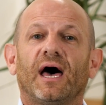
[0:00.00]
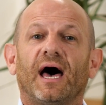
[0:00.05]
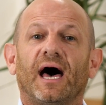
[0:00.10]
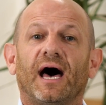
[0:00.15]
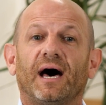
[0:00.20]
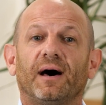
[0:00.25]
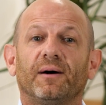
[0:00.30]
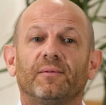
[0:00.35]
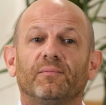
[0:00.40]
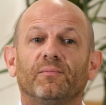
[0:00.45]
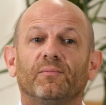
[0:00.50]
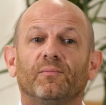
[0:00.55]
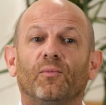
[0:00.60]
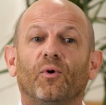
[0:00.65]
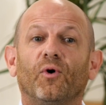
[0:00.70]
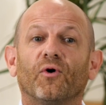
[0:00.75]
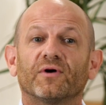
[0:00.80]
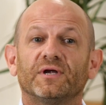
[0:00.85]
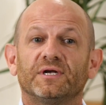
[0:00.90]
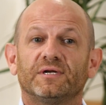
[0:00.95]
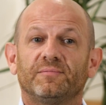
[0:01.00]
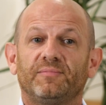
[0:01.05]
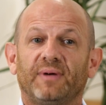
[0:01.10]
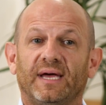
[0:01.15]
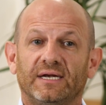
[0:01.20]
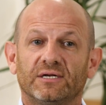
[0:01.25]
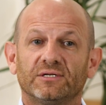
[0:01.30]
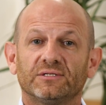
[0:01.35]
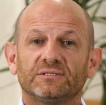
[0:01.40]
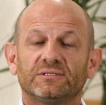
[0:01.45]
more
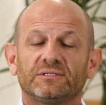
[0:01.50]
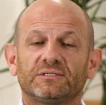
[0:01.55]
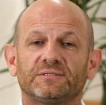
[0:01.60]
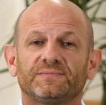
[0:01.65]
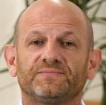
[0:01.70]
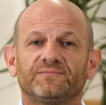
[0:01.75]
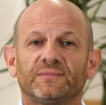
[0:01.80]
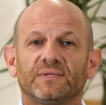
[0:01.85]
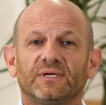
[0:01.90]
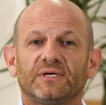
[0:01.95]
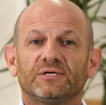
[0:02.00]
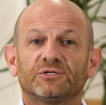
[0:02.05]
independence.